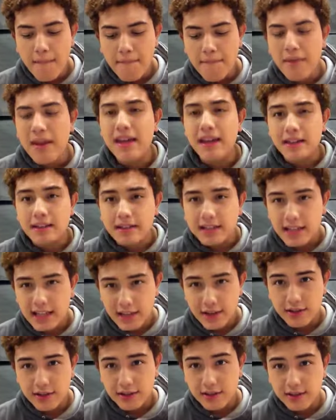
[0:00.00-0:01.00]
be
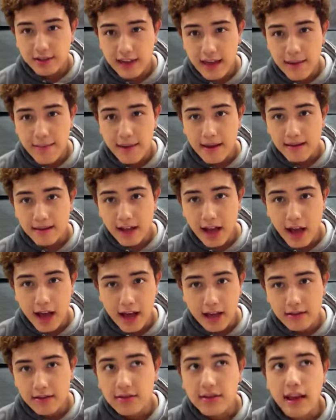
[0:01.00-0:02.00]
considered the same as
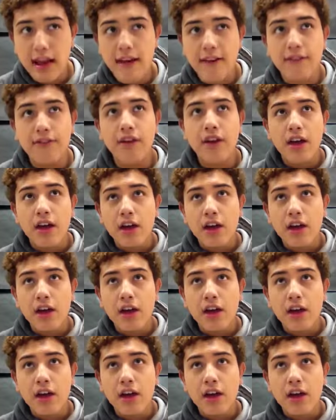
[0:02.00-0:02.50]
us? If